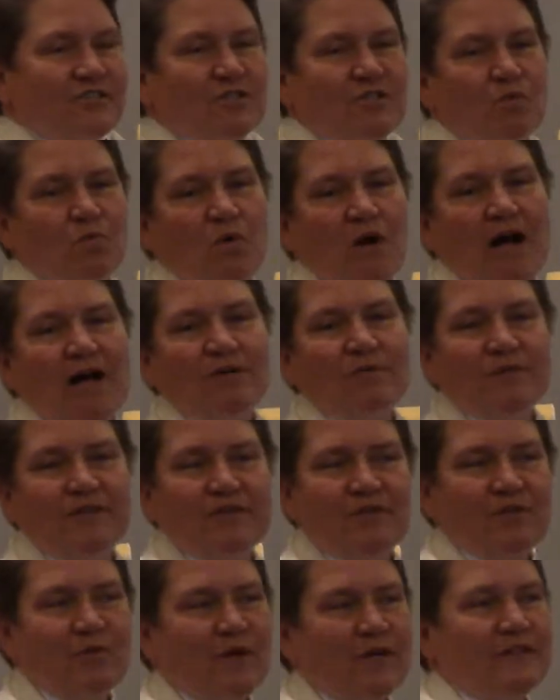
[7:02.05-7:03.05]
to walk
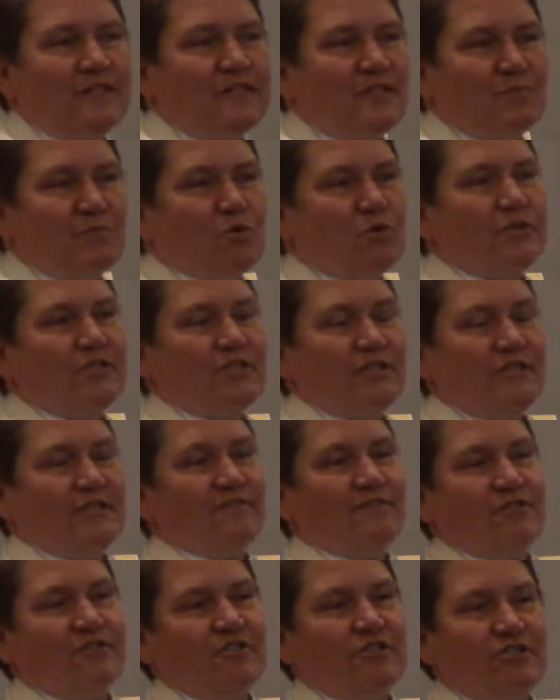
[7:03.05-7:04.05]
with you on this portion
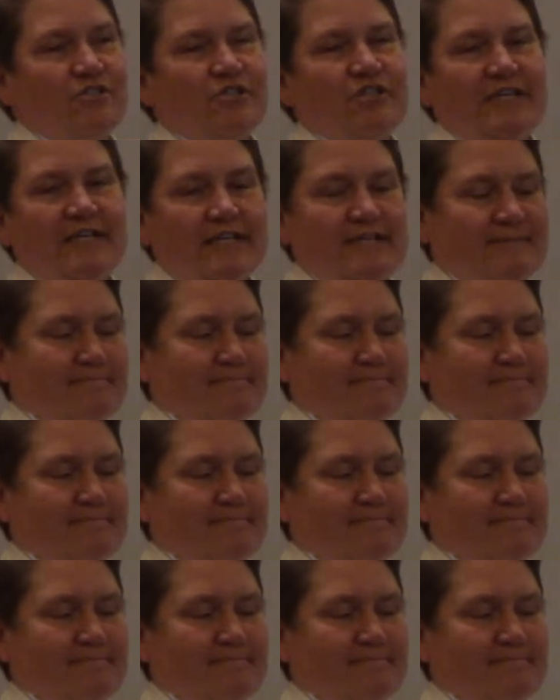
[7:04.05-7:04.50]
of your journey.